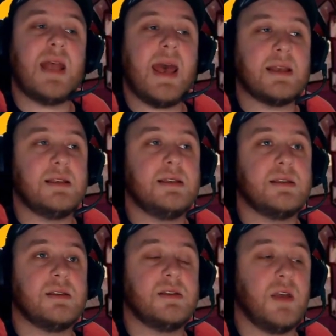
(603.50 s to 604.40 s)

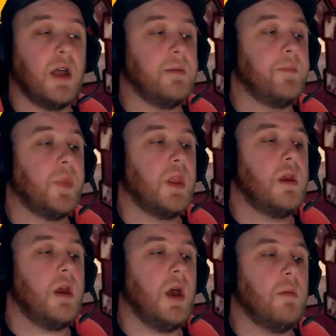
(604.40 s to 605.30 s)
X's son.
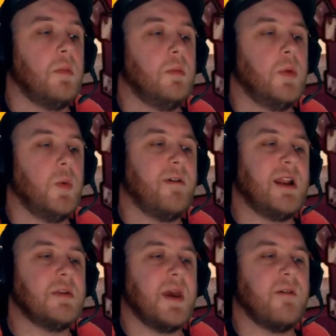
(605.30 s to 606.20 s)
But we're
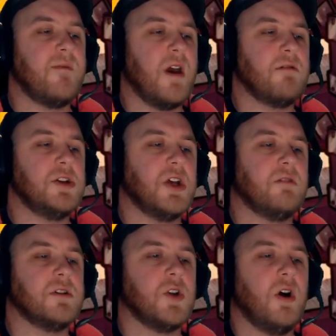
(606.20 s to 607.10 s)
ready to make a very
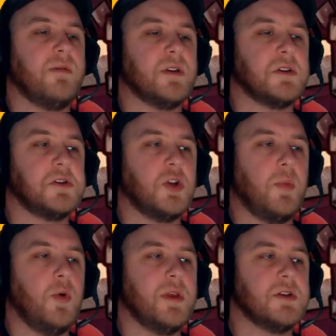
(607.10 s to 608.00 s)
generous offer to
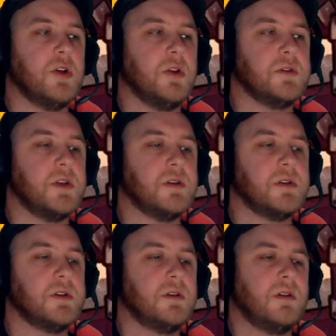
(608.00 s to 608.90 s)
stop all this
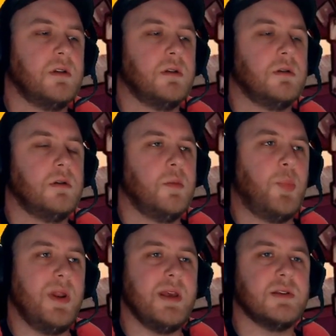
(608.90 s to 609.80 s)
nonsense.
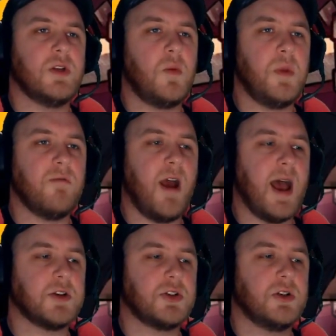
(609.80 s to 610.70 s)
Please, don't be
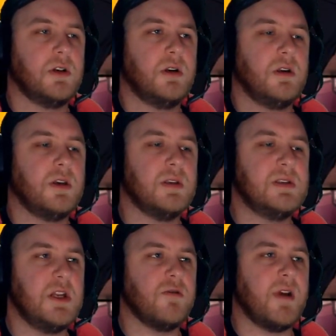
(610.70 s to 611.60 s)
rash.
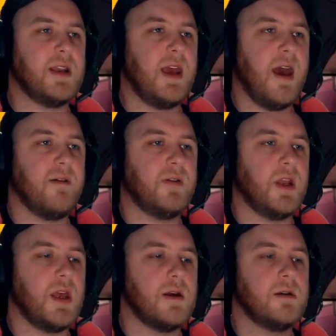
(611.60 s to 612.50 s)
Consider it carefully.